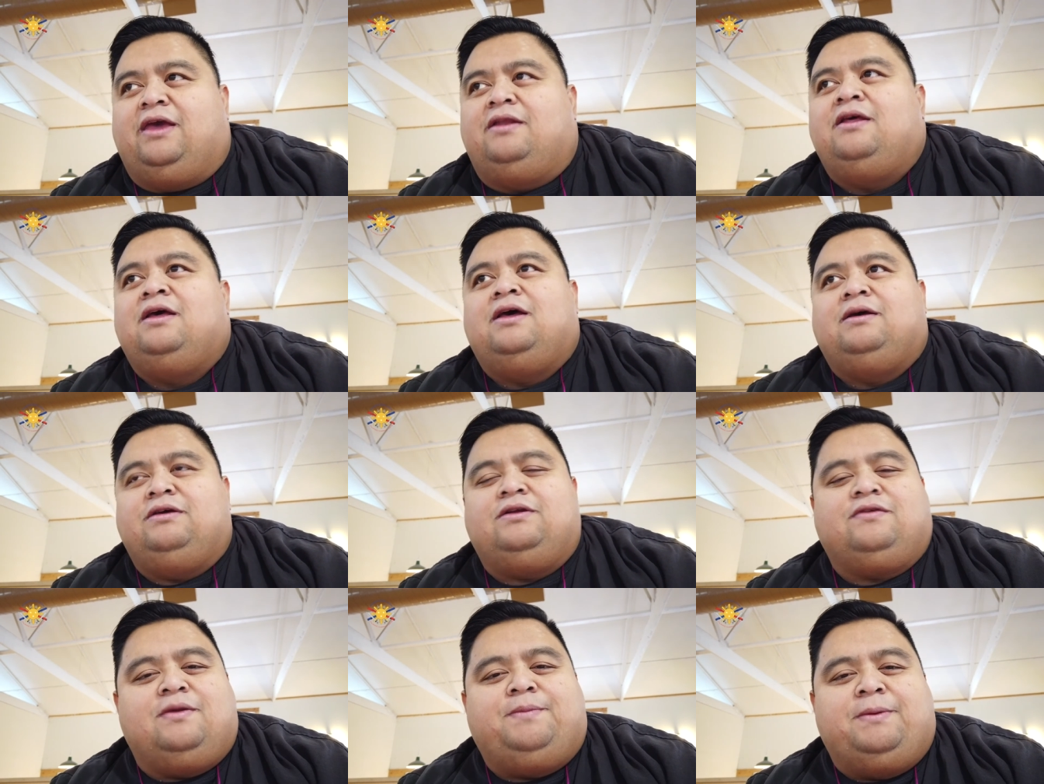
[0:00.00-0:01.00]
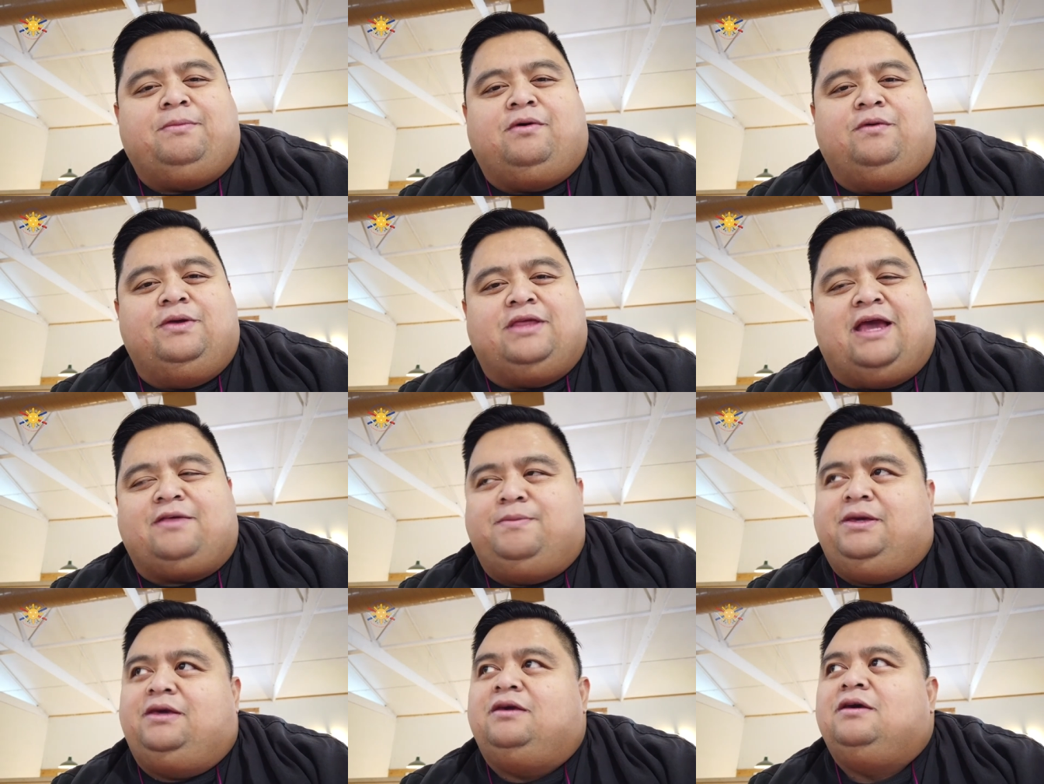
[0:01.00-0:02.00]
And you know, some people always
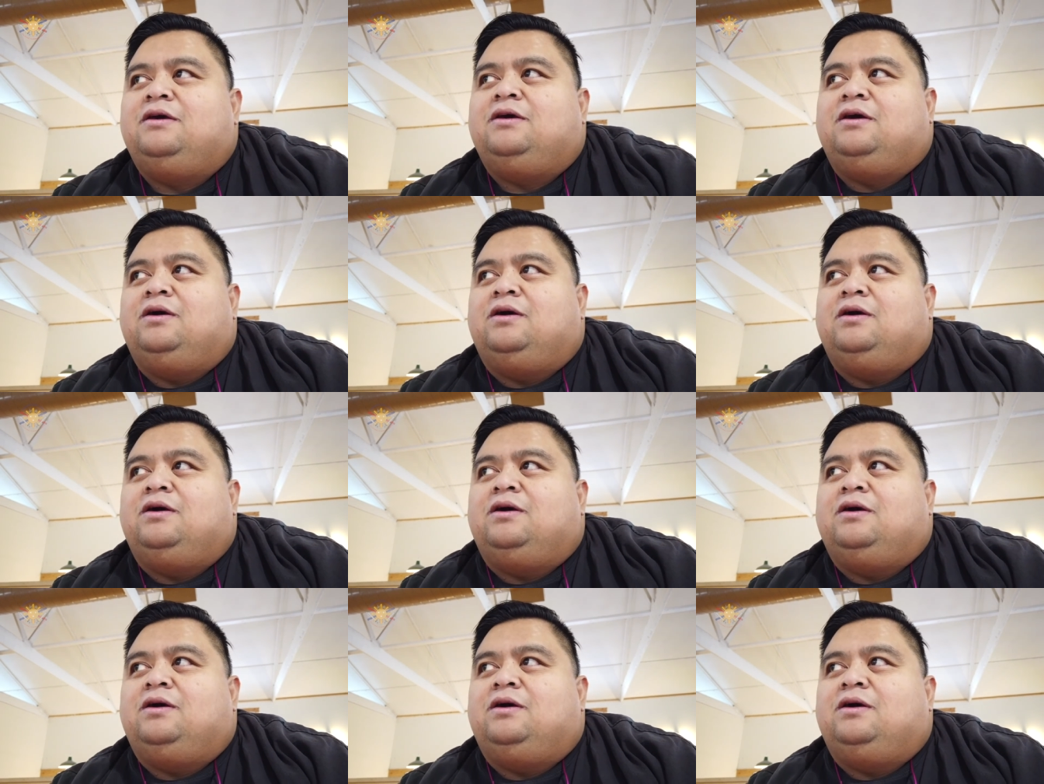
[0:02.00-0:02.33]
ask me,